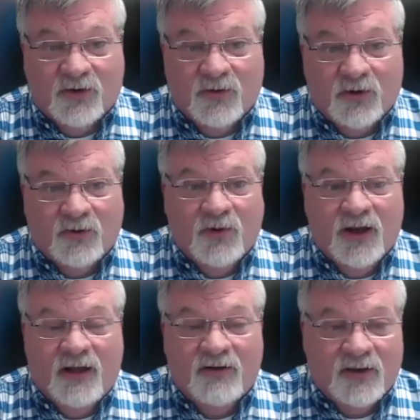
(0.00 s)
or what
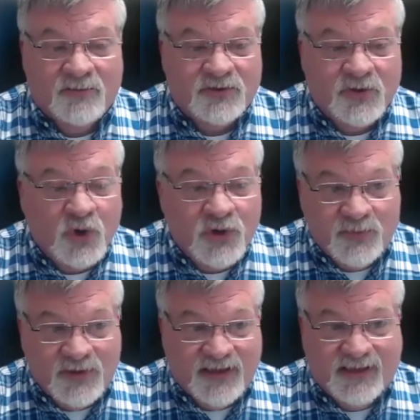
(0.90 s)
outcomes could
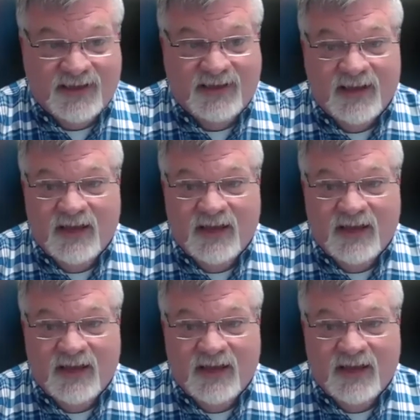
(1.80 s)
be